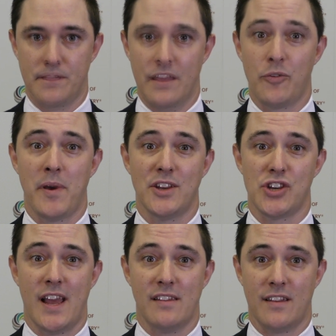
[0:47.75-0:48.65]
If a
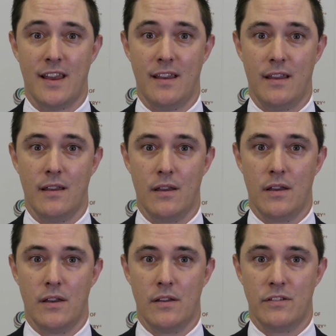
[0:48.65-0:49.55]
patient has a
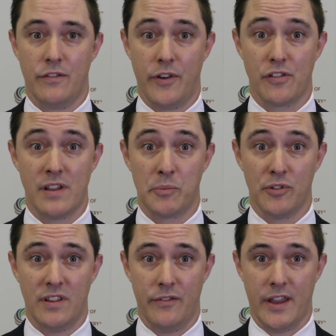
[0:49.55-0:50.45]
severe
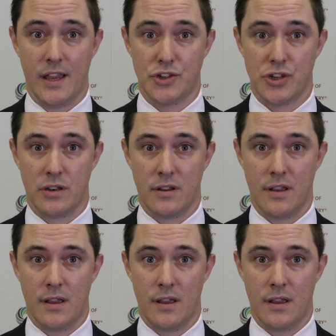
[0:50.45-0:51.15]
septal deviation,